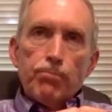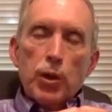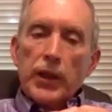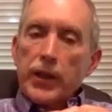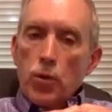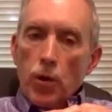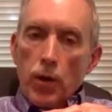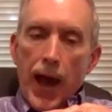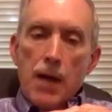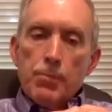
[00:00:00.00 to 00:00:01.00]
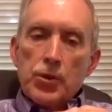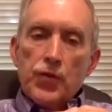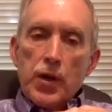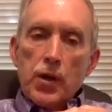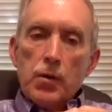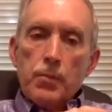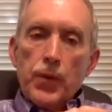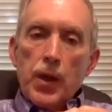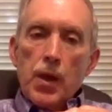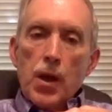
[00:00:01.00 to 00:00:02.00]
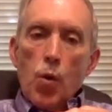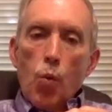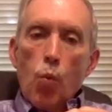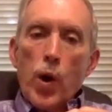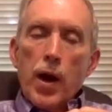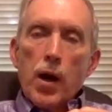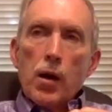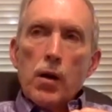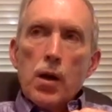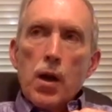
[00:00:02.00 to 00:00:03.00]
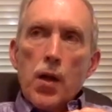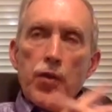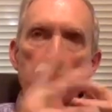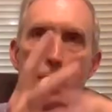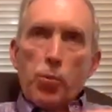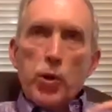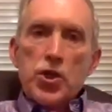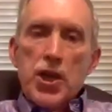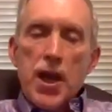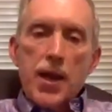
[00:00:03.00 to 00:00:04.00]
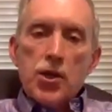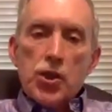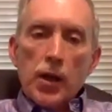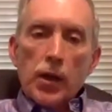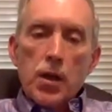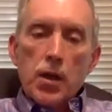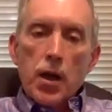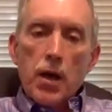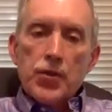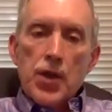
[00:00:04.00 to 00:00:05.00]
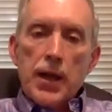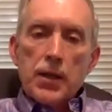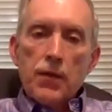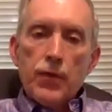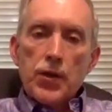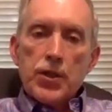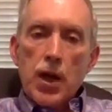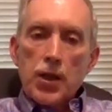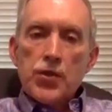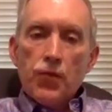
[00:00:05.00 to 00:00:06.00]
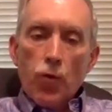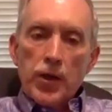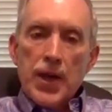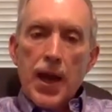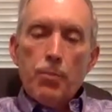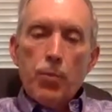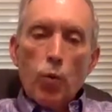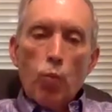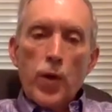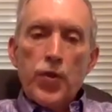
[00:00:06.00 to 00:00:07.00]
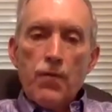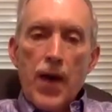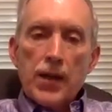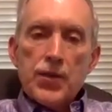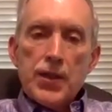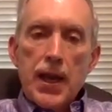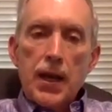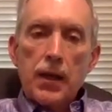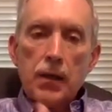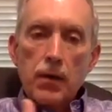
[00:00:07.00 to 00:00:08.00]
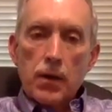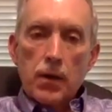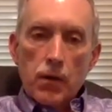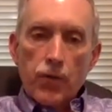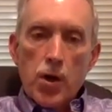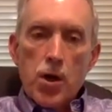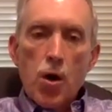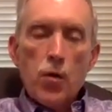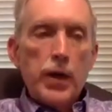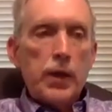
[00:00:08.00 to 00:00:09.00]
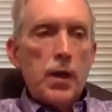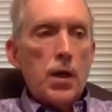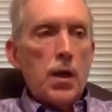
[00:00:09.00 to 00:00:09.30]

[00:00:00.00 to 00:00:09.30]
political atmosphere, where the depreciation of scientific studies, for example, with the vaccine for COVID,